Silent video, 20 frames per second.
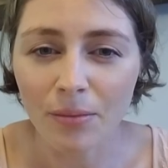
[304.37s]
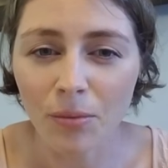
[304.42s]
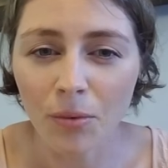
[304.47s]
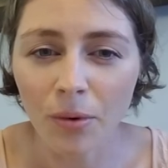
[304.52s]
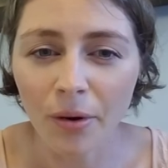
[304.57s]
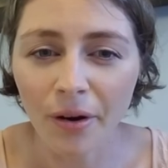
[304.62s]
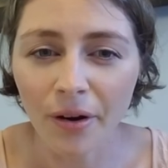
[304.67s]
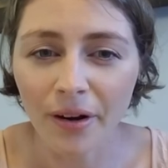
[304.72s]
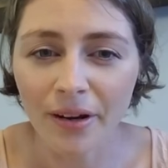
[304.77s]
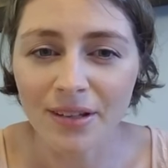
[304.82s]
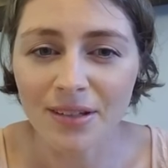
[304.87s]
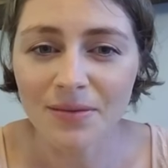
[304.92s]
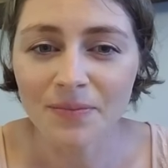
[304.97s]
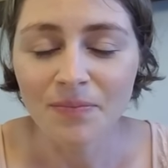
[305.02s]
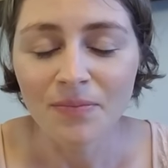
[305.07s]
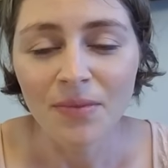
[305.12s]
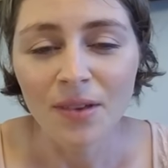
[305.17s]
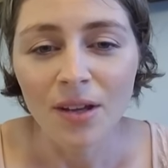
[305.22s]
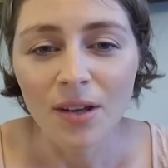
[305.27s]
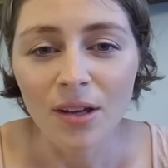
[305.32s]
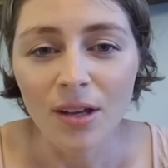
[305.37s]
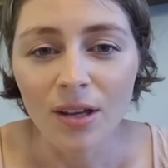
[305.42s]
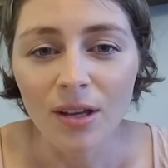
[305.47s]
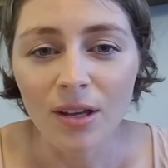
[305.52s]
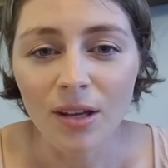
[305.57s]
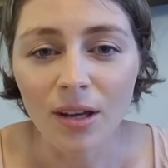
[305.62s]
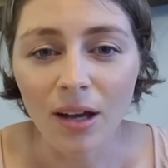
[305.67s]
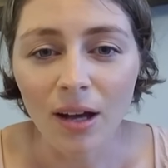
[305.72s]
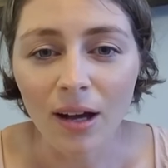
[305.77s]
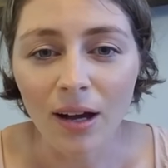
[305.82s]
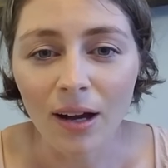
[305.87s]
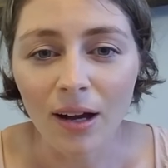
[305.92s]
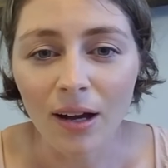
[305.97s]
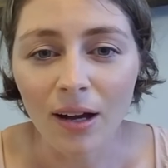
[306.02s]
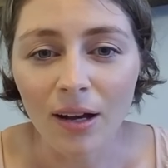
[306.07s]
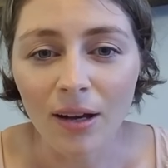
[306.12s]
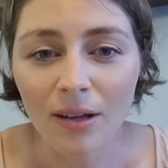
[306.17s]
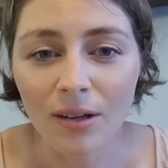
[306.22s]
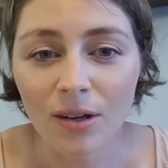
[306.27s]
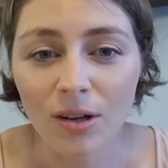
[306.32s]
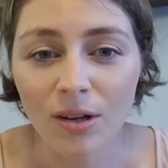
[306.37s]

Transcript: more is. Uh,